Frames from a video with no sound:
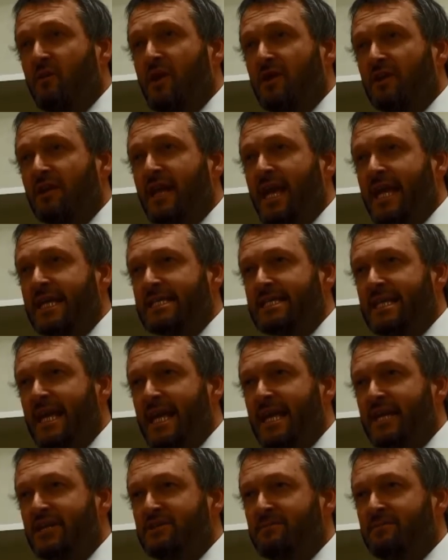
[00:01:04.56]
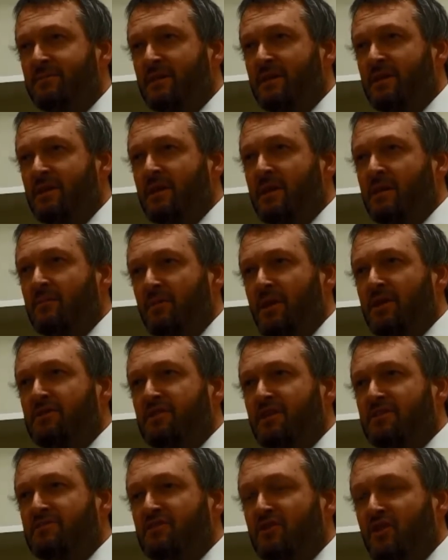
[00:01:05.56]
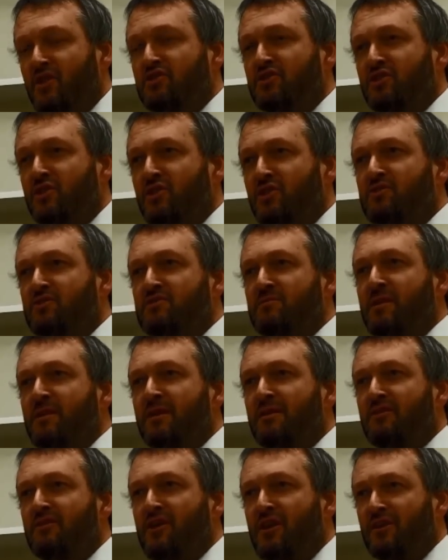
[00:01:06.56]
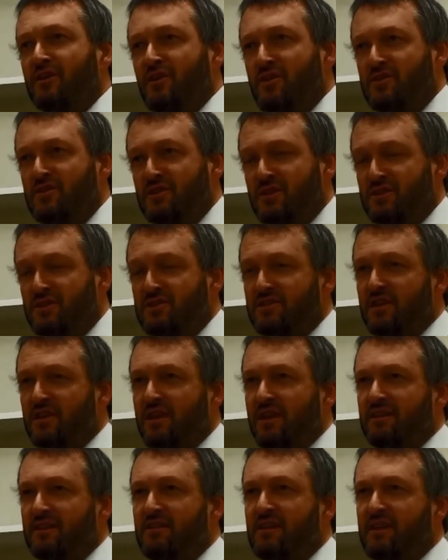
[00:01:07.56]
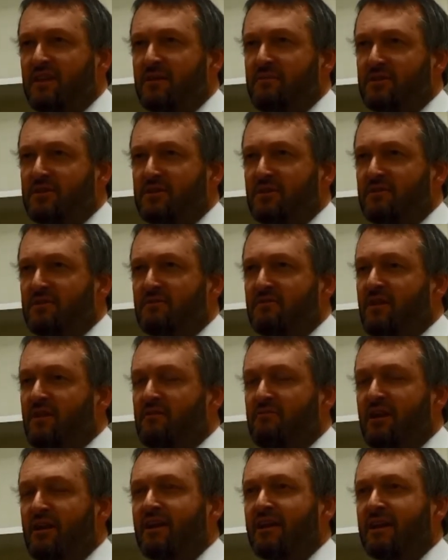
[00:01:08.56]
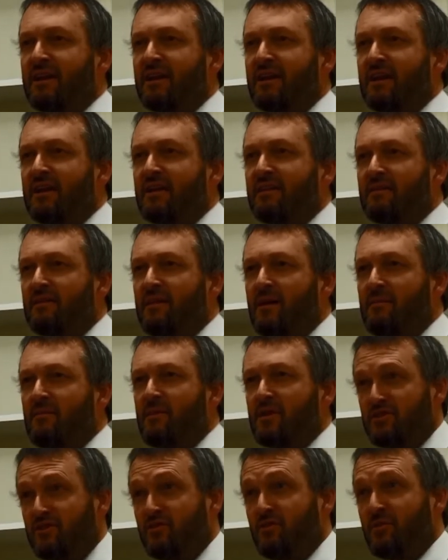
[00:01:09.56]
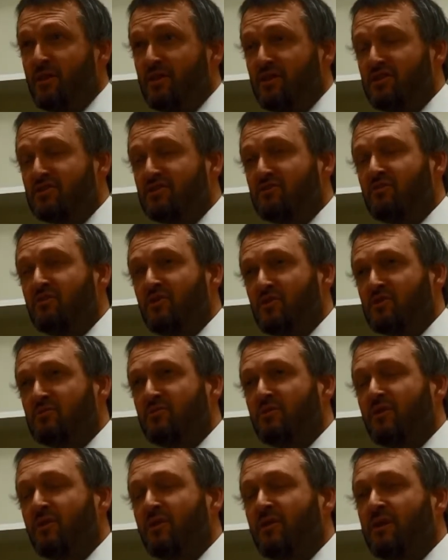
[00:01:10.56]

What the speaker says: quite a late stage. Blood tests are usually used to make the diagnosis, and they can be done very readily by general practitioners or in hospital.